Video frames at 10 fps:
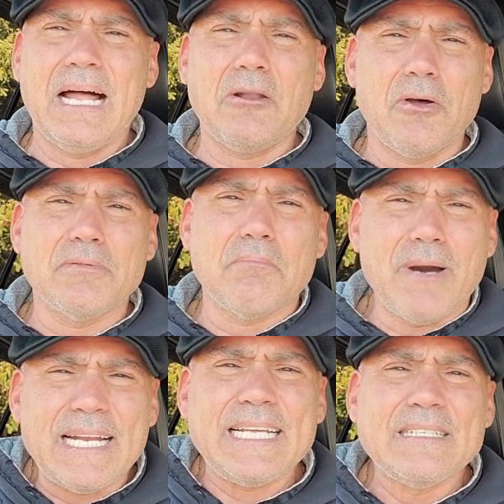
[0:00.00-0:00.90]
Hello,
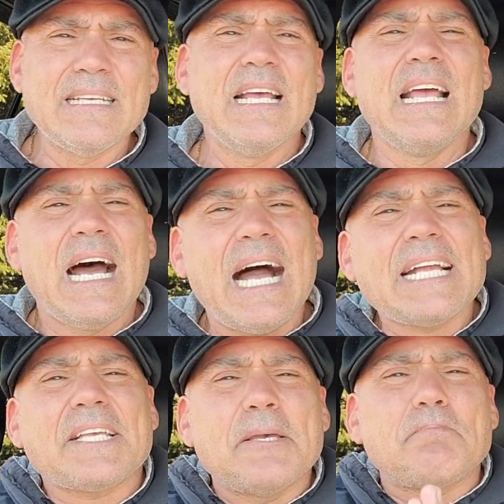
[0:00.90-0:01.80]
everybody. I
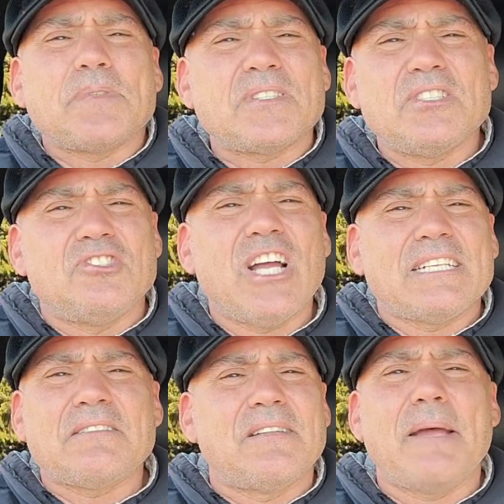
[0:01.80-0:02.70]
keep see
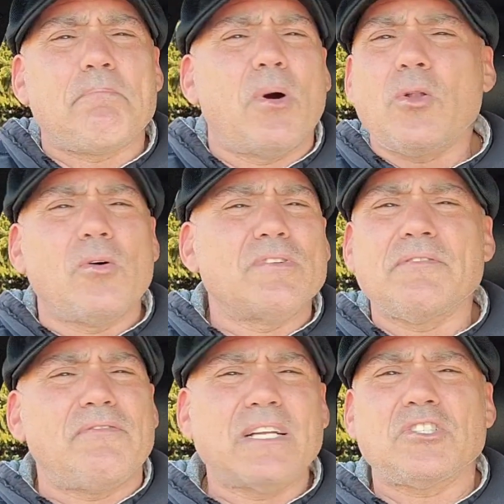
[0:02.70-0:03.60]
Johnny Depp all over
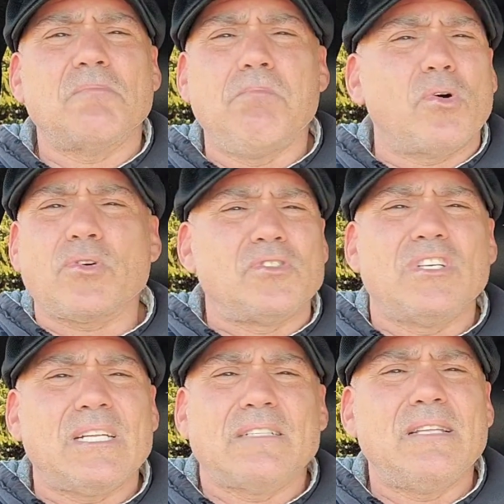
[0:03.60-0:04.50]
the Facebook.
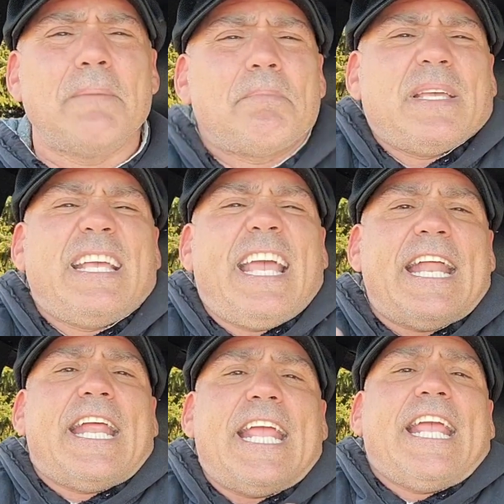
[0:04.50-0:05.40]
Johnny
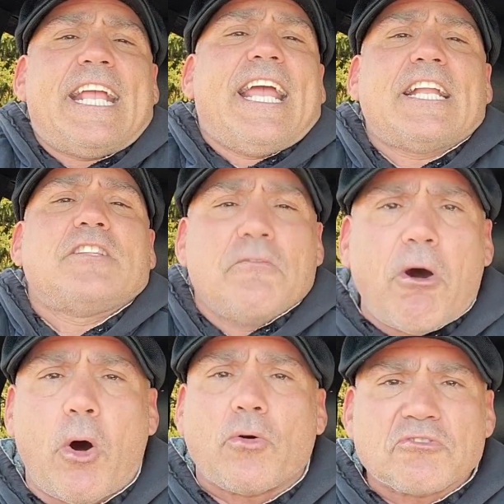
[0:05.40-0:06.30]
Depp, he get a
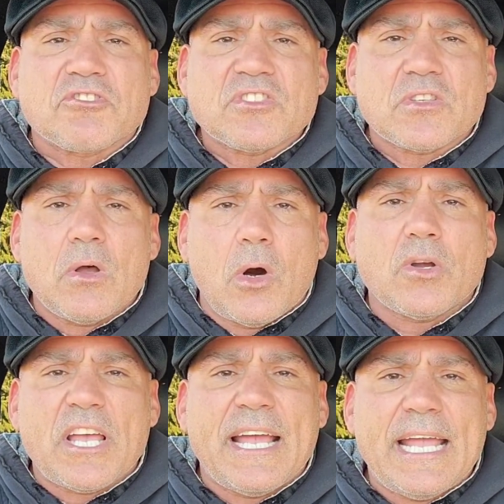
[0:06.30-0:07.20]
divorce,
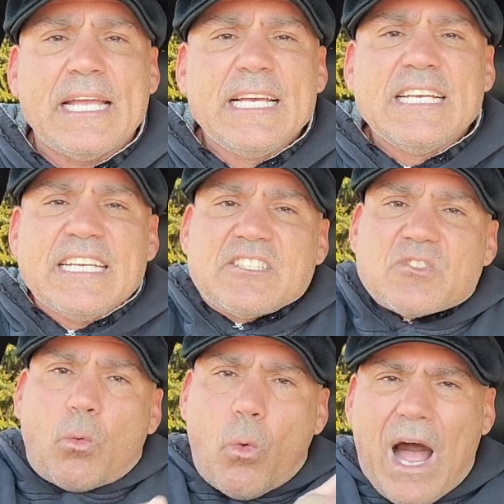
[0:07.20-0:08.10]
okay?
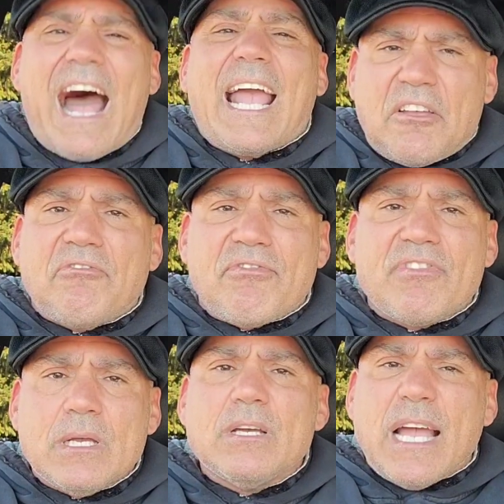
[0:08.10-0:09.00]
His
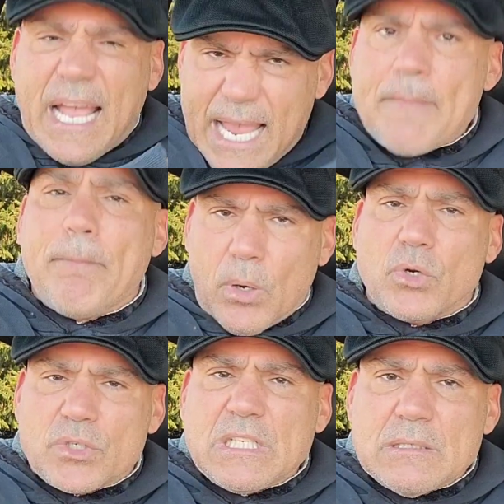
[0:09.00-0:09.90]
wife,
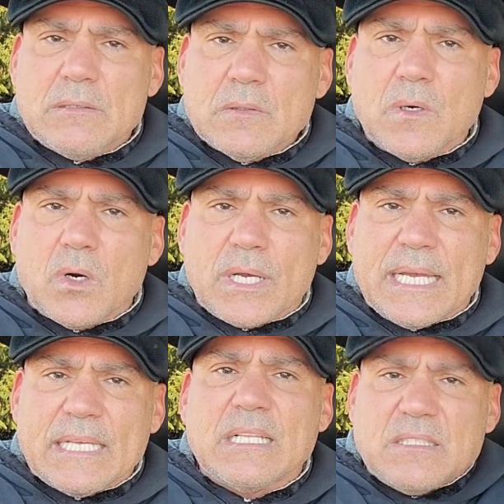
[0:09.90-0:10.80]
Amber,
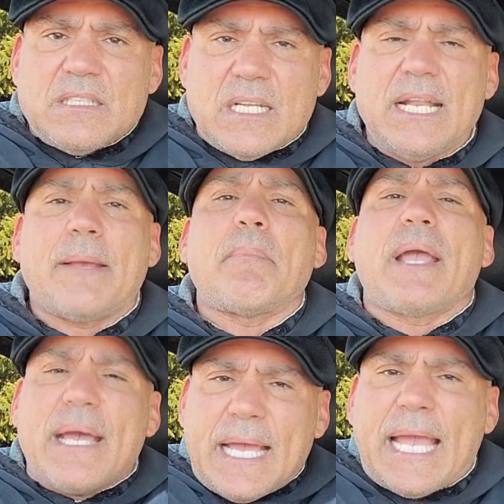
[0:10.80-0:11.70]
okay? That's the name.
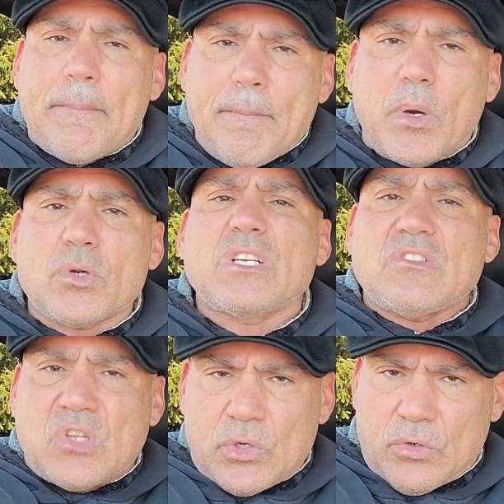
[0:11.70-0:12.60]
Amber
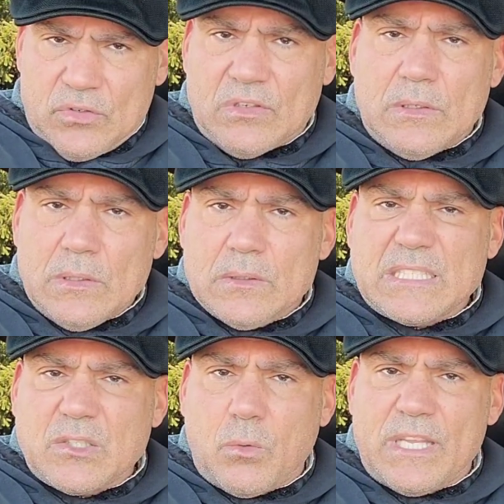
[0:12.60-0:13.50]
III.
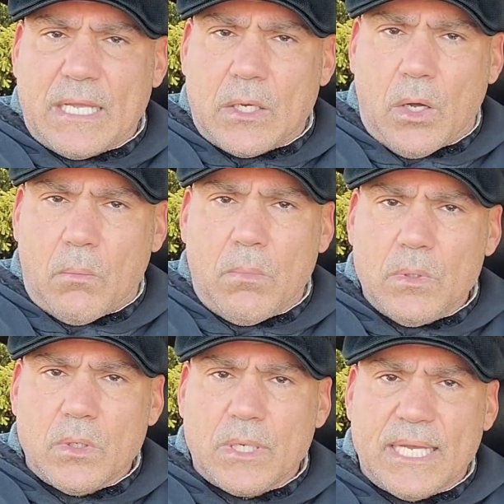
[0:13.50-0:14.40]
That's what they call him,
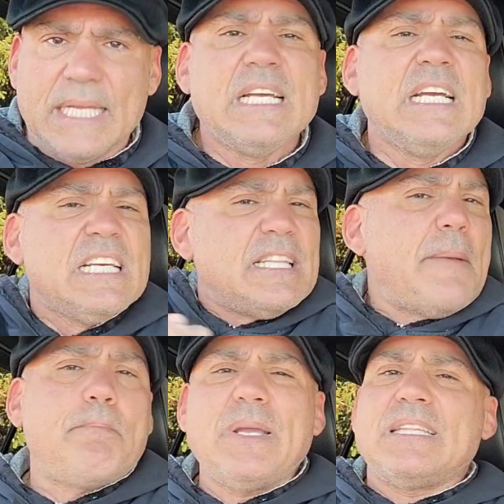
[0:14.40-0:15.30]
okay?
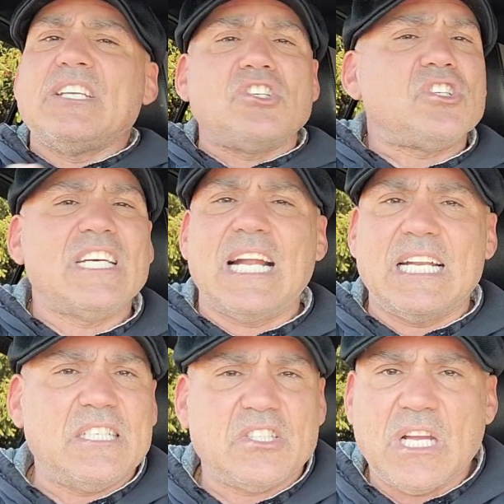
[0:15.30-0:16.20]
They beat the shit
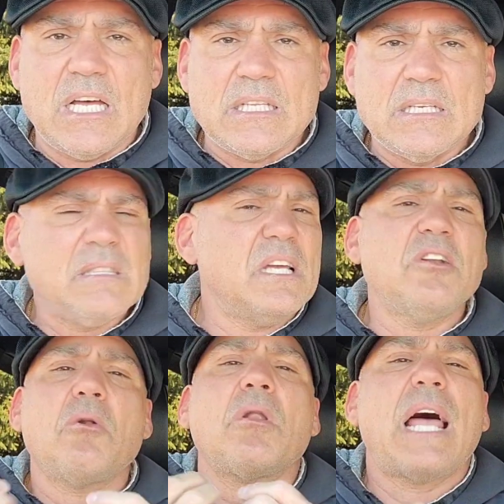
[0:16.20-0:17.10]
out of each other. They
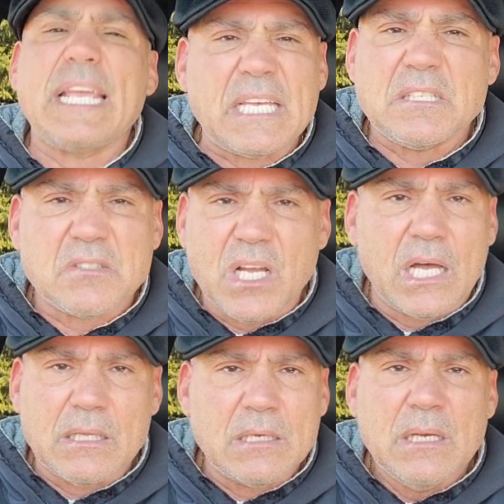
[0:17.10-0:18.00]
don't like each
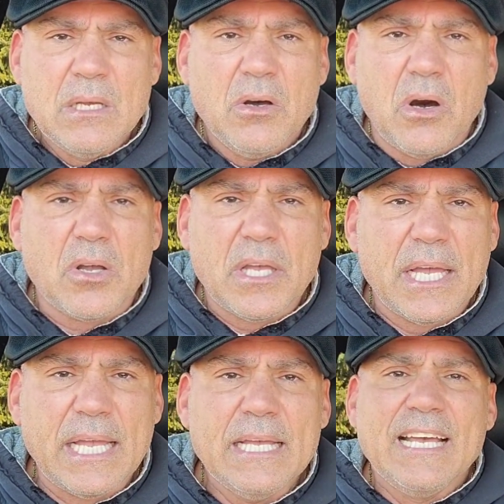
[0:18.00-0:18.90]
other,
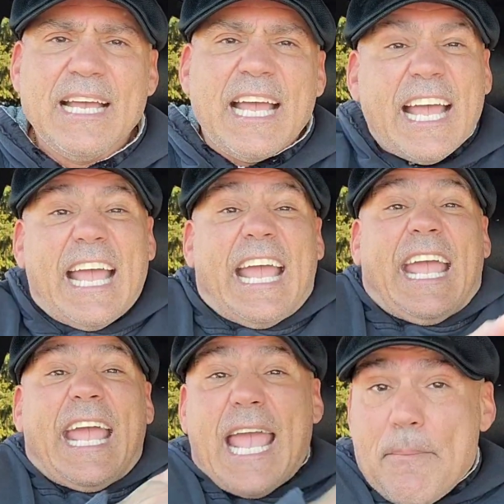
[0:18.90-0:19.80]
okay?
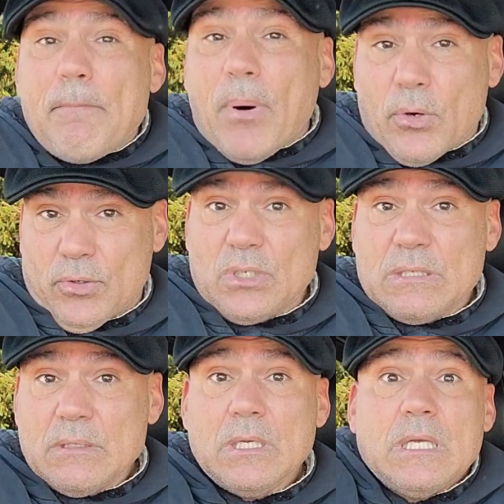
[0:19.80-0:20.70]
Amber,
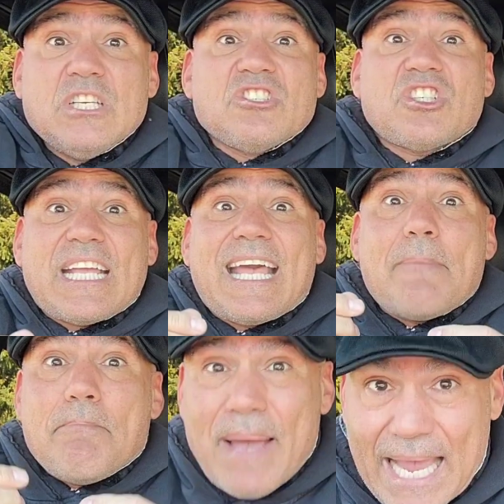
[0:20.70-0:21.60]
she
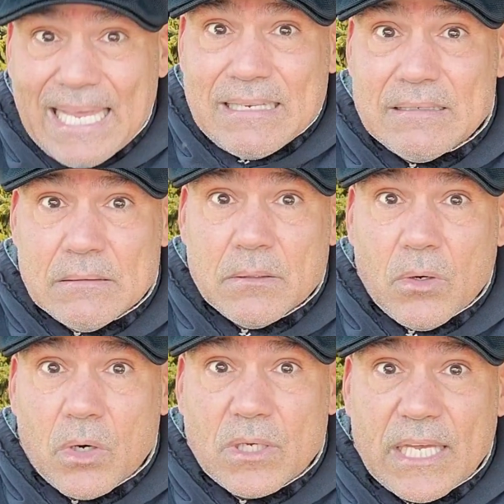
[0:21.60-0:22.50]
got mad,
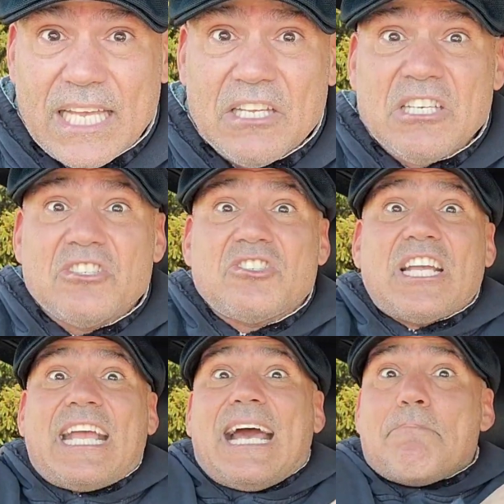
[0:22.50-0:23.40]
okay? She
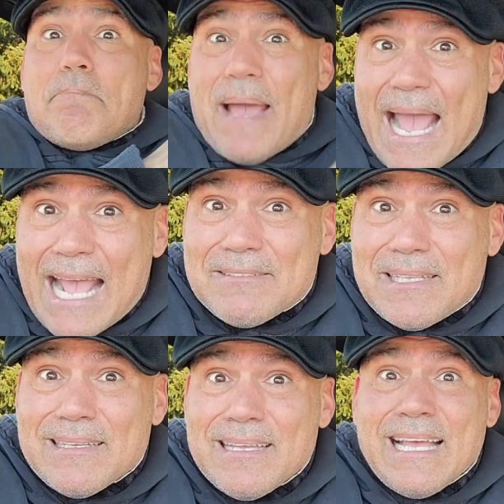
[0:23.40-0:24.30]
got
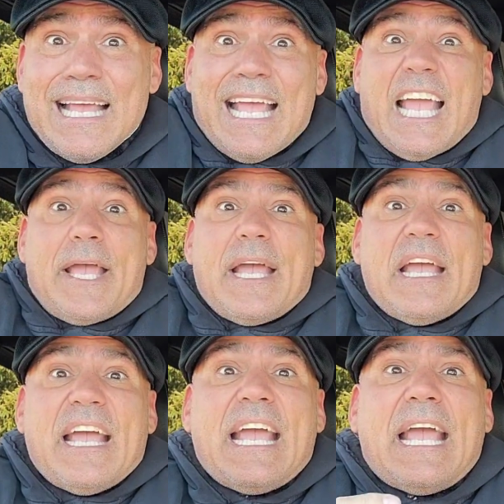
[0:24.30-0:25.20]
mad
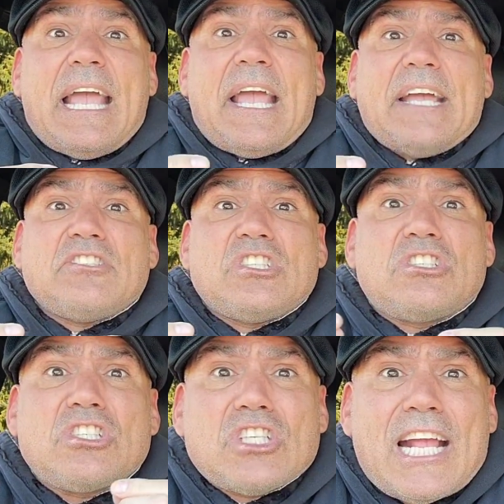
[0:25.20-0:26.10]
and she
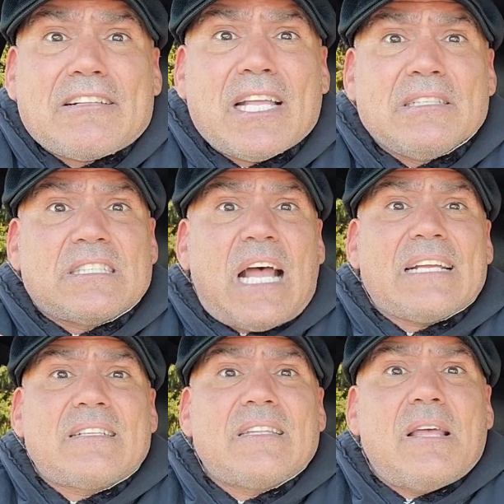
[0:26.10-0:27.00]
shit
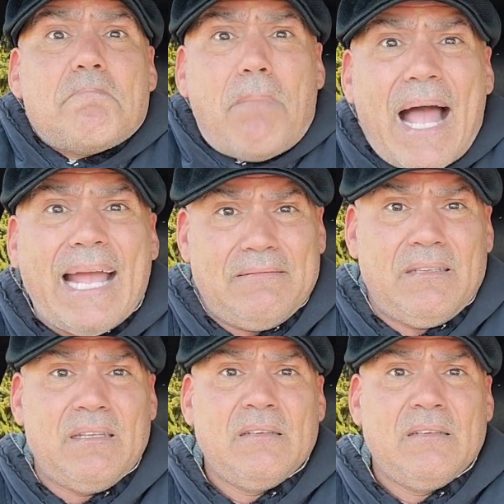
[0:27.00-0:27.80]
inside the bed.